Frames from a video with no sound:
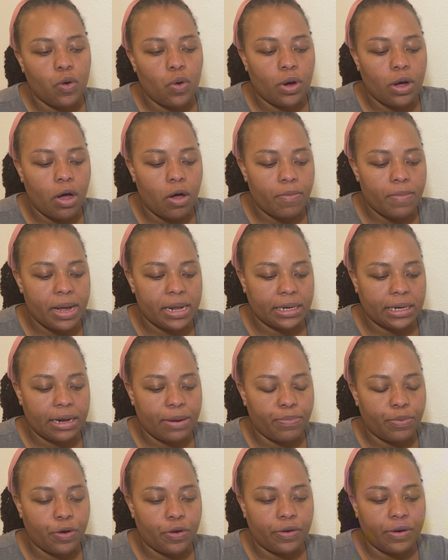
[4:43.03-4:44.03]
local
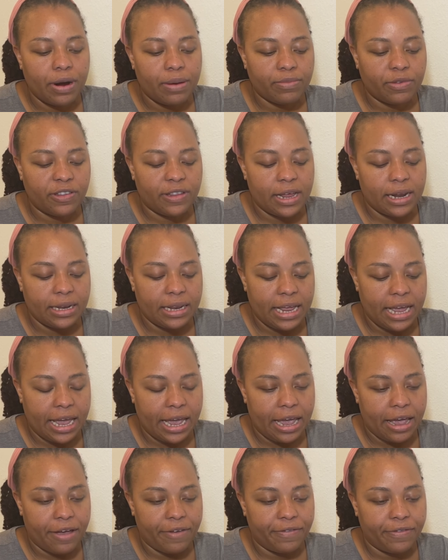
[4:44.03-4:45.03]
master programs that
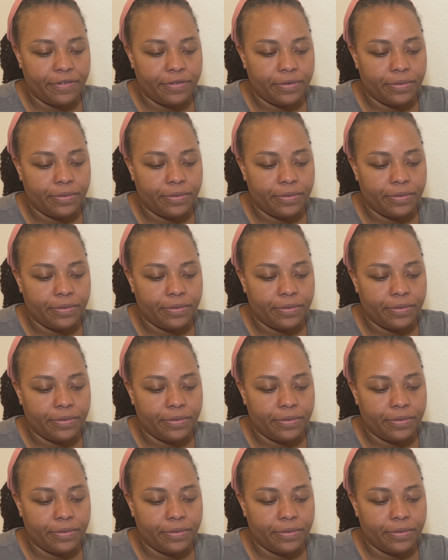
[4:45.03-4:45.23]
they have.